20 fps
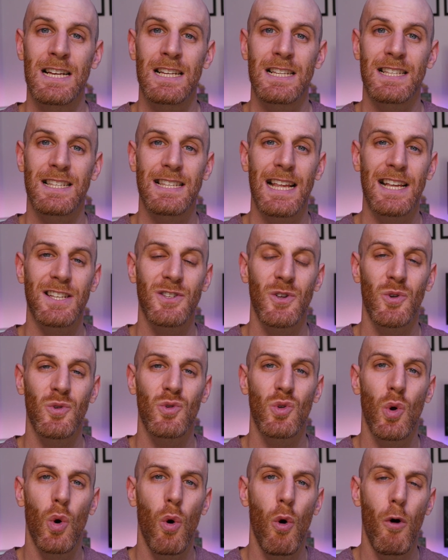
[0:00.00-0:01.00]
ça
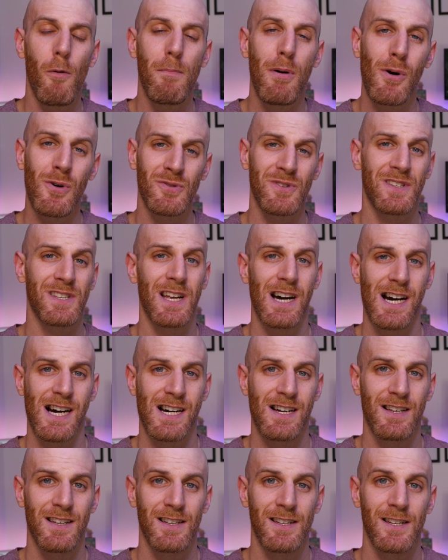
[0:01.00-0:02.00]
sent trop bon
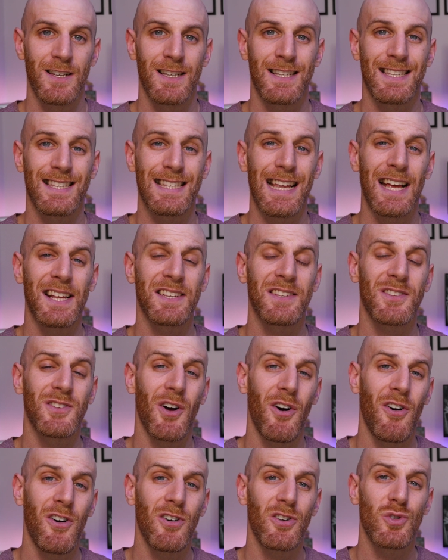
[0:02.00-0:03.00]
ça. Ça
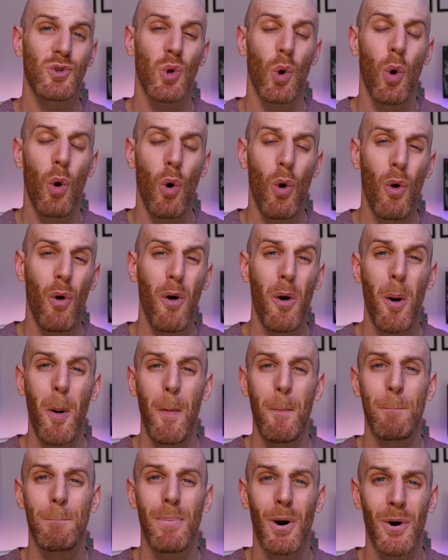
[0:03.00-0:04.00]
sent trop
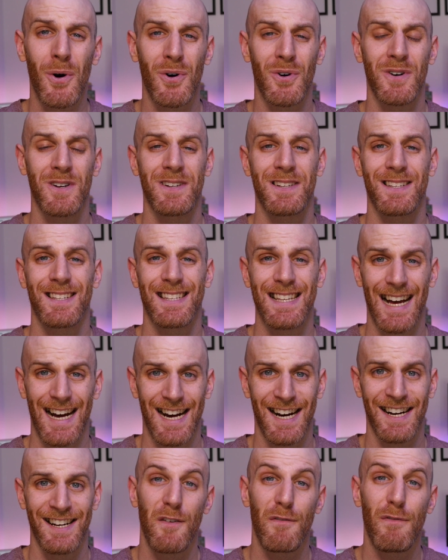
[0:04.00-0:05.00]
bon
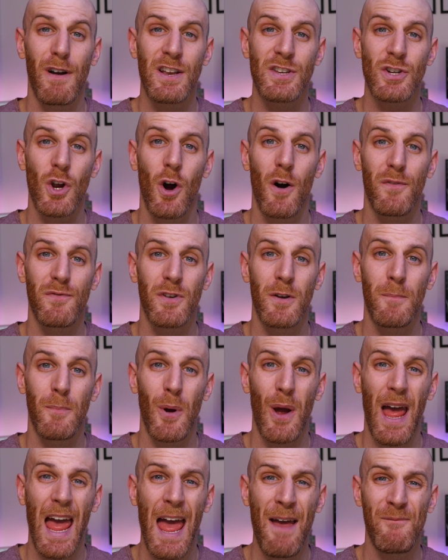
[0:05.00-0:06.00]
ça. The French often
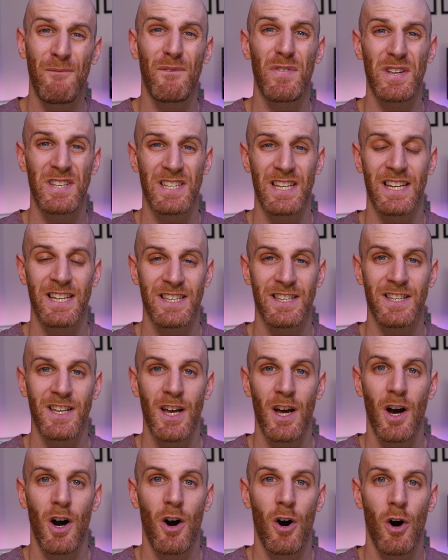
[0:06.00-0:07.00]
put emphasis
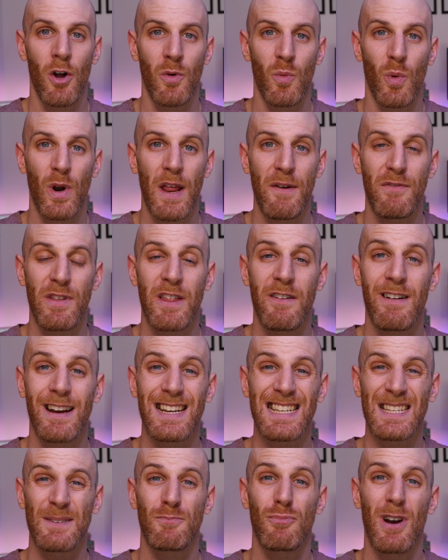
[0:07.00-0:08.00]
on whatever they're
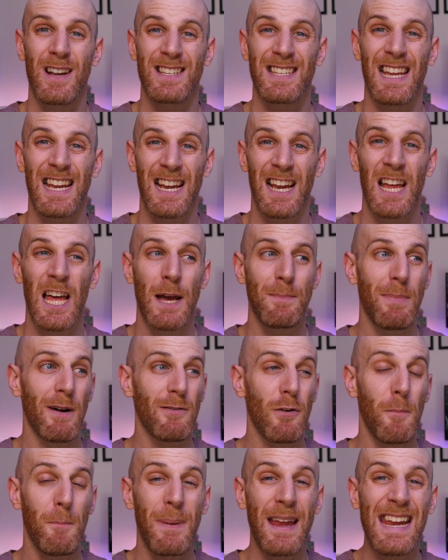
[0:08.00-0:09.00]
expressing by
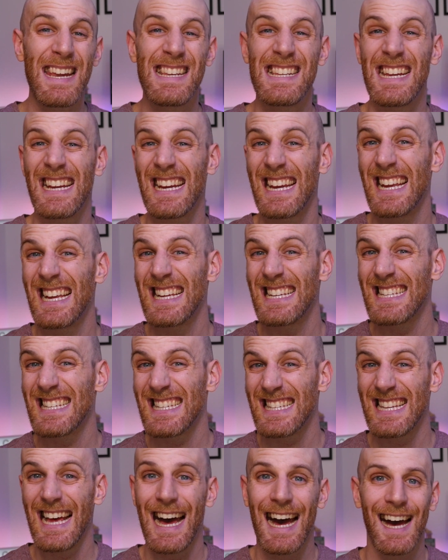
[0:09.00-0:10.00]
repeating
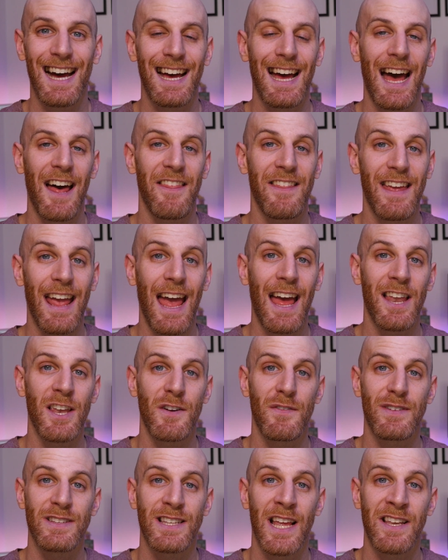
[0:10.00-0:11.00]
ça at the end
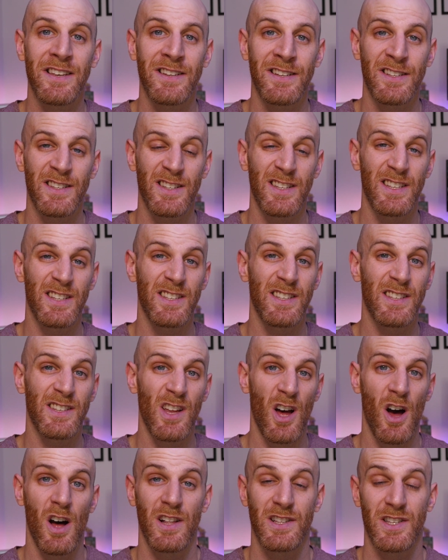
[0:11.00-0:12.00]
of a sentence that
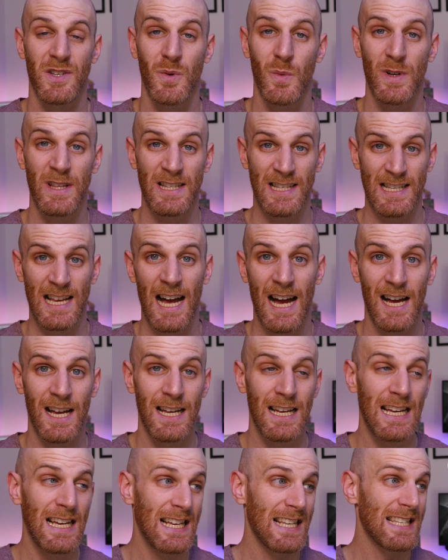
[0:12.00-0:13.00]
starts with ça.
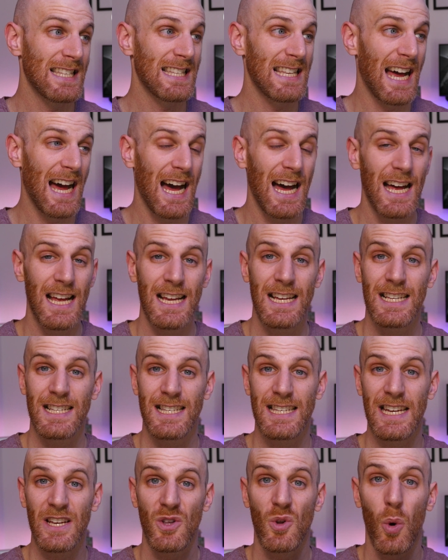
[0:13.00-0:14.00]
Ça,
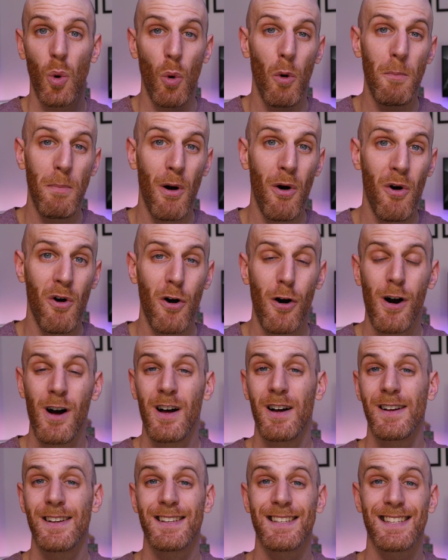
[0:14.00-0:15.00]
c'est trop bon
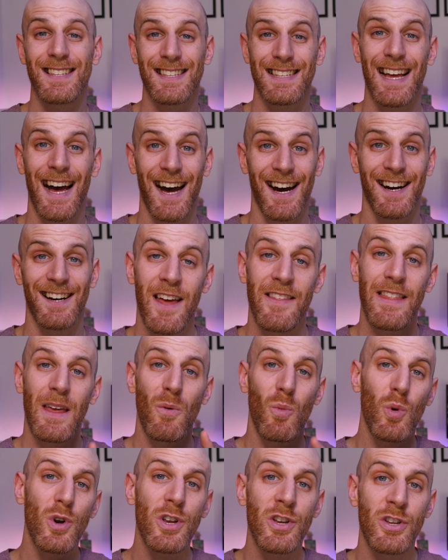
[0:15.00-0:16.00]
ça.
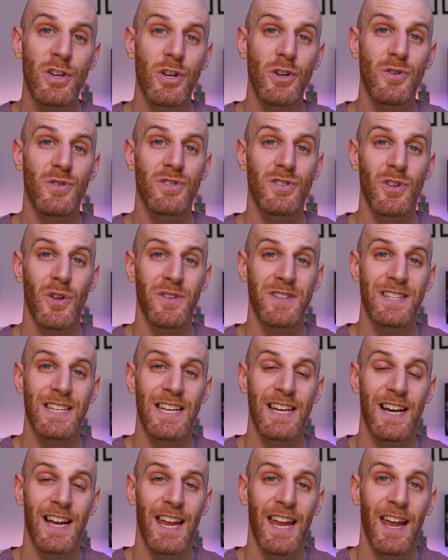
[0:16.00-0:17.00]
They wouldn't use
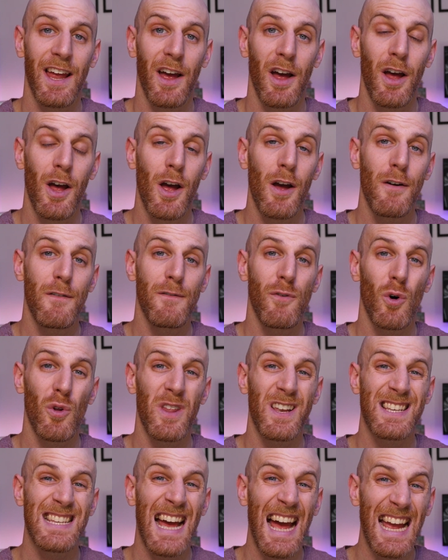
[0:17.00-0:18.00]
sentir here for
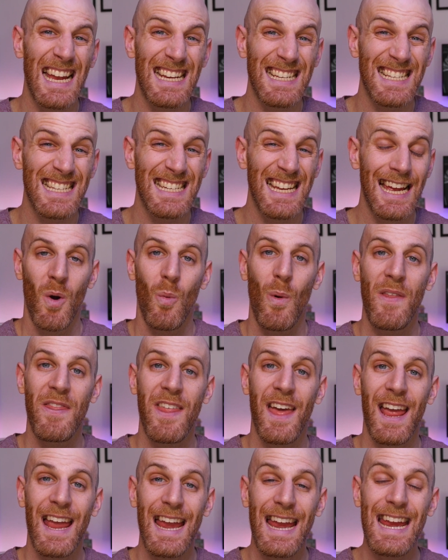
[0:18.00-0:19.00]
the taste. When
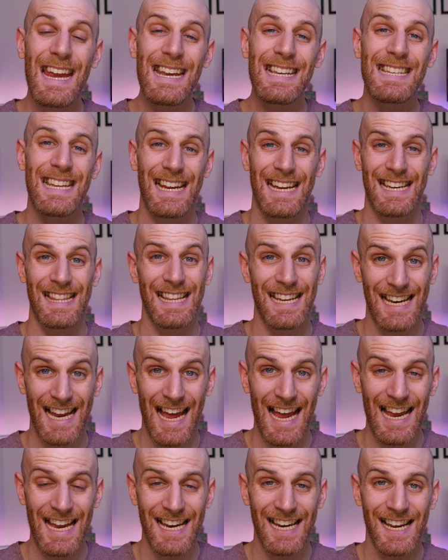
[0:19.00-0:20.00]
they're eating the
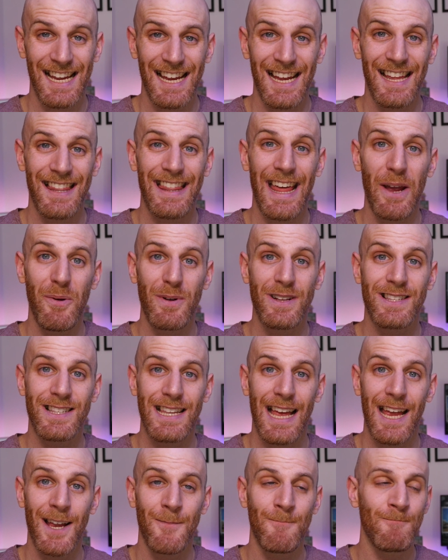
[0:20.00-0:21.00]
cake, they would
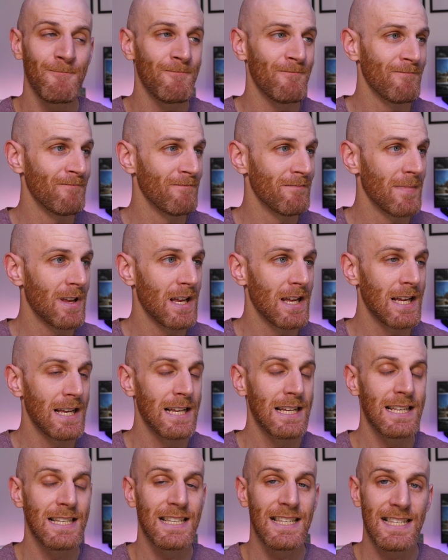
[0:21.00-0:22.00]
say,
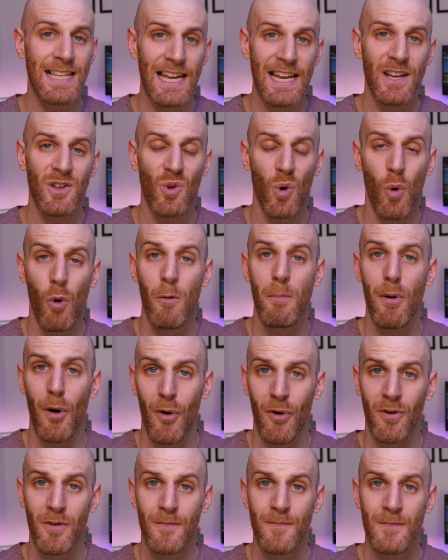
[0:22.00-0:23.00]
c'est trop
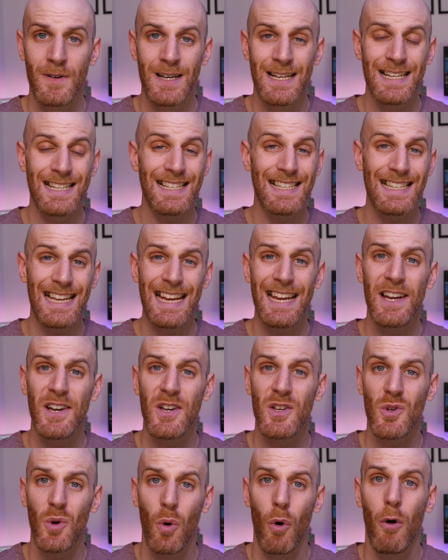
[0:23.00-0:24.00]
bon. C'est
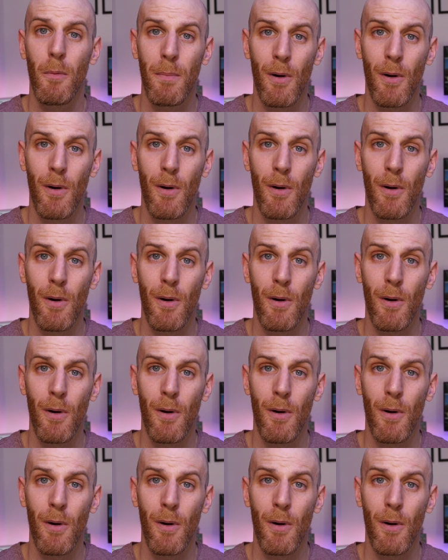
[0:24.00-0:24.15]
trop